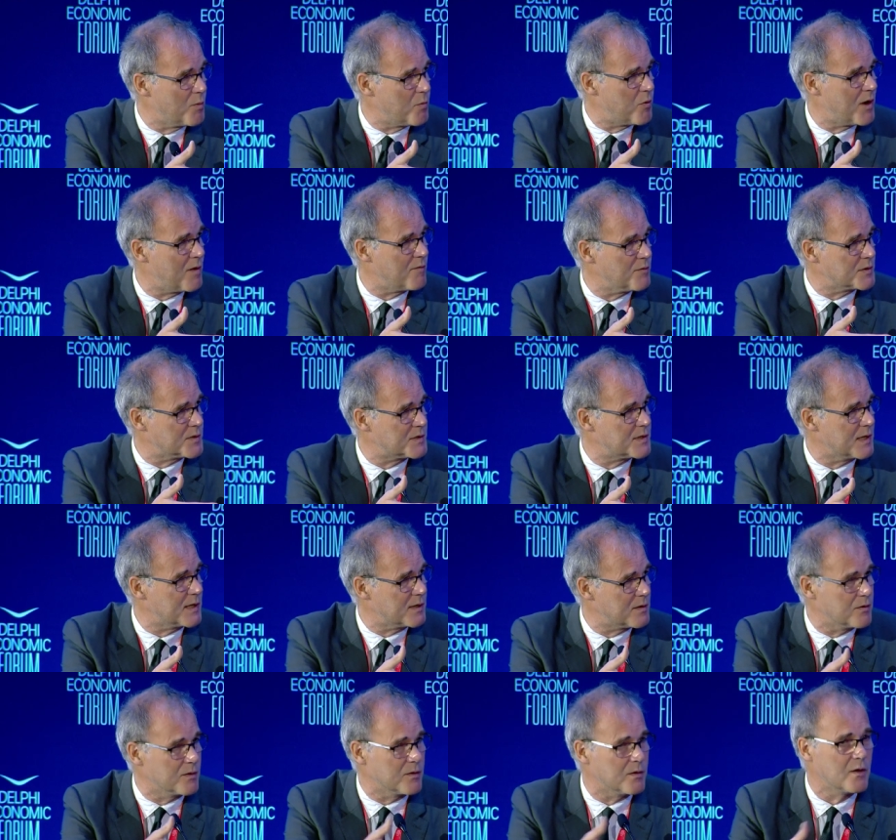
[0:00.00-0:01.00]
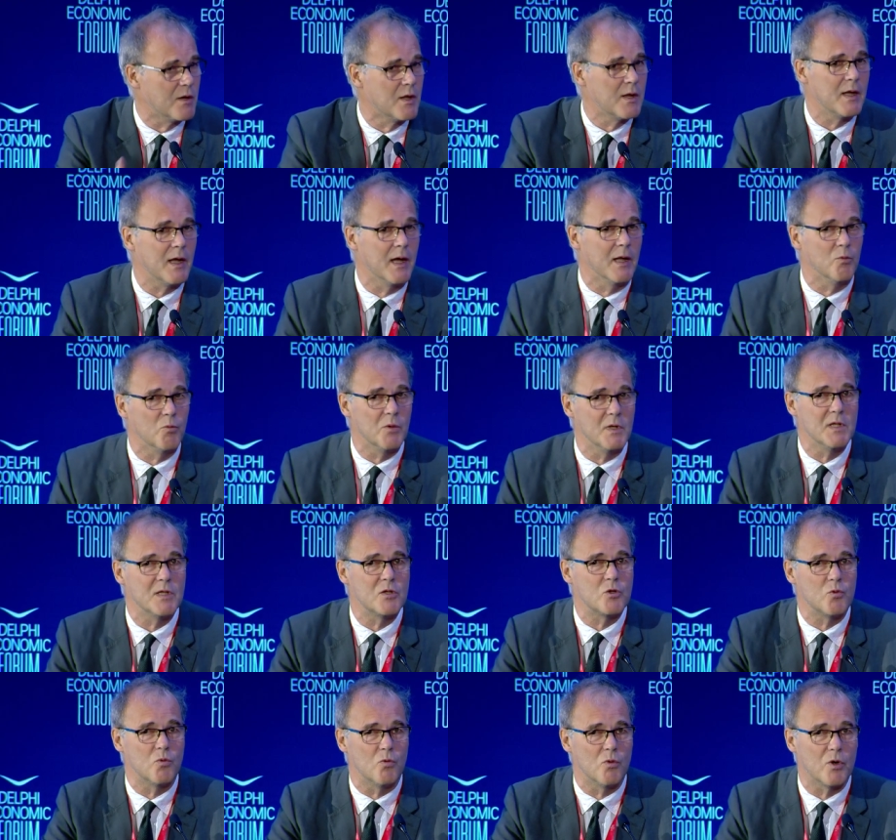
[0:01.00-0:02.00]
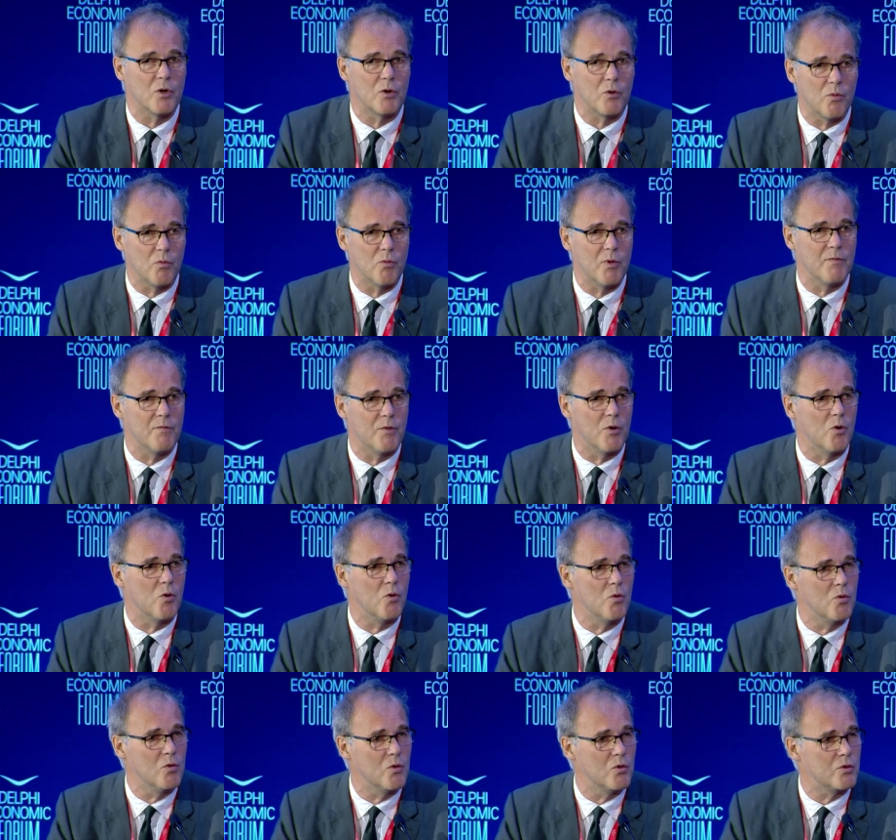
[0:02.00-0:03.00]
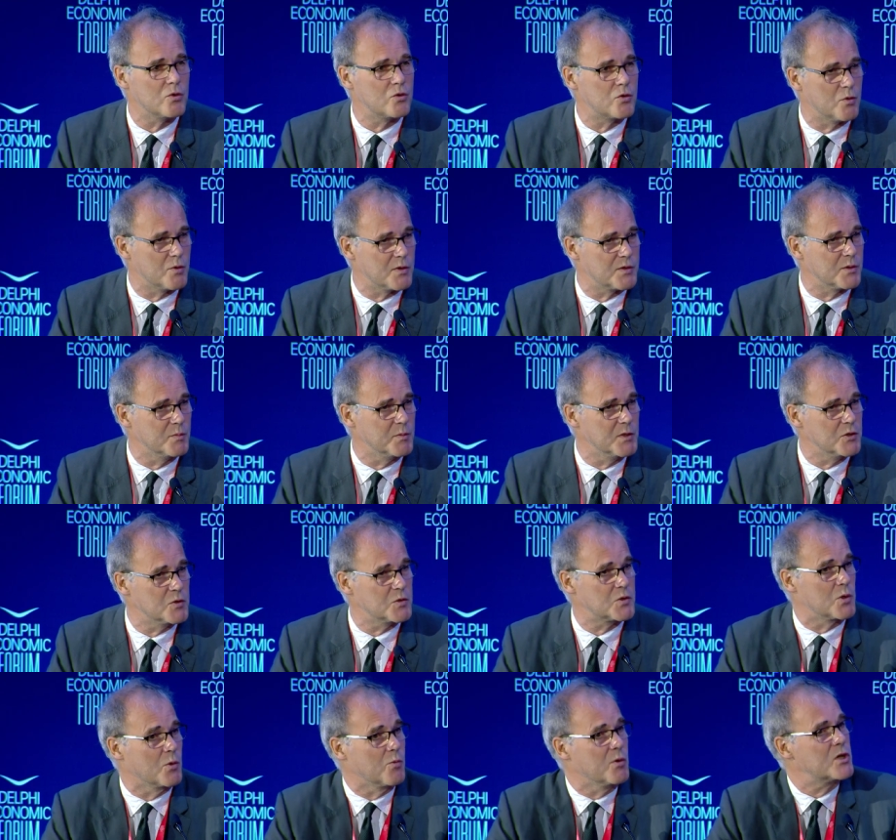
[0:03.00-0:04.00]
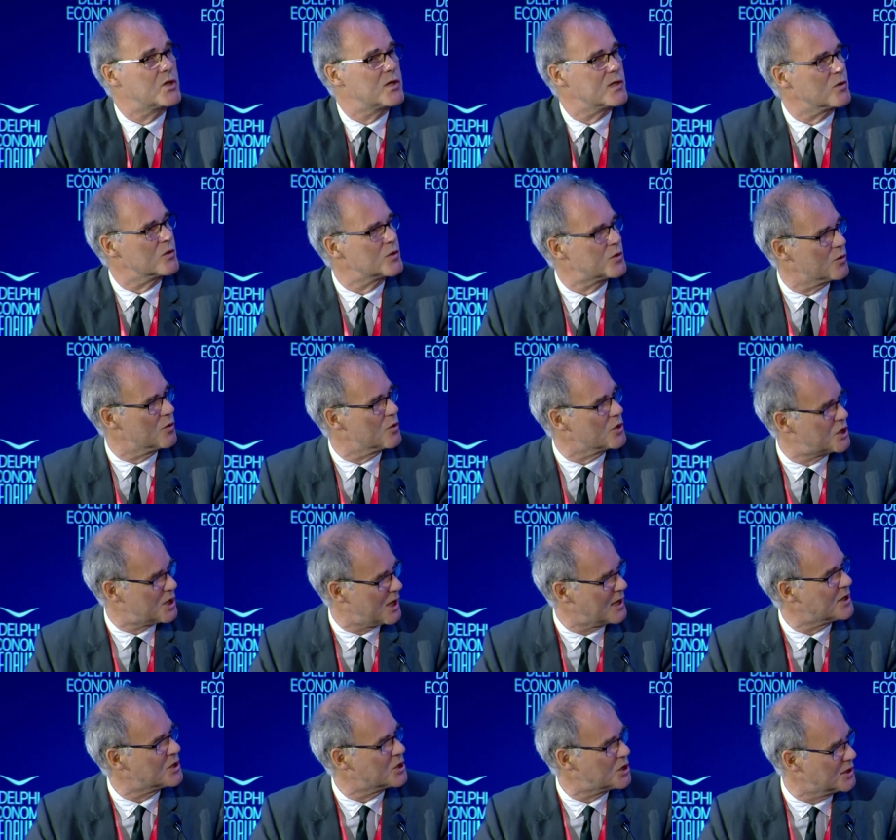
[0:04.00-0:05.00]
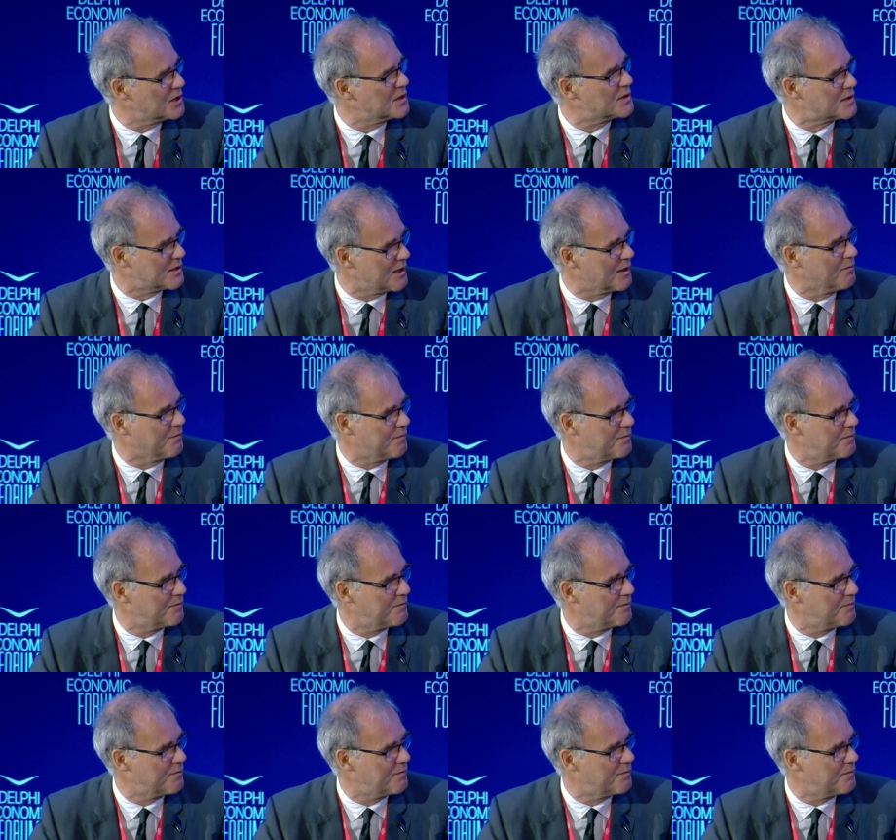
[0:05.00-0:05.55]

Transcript: the private sector, and we need to work with the whole tourism industry, which is also a challenge in itself.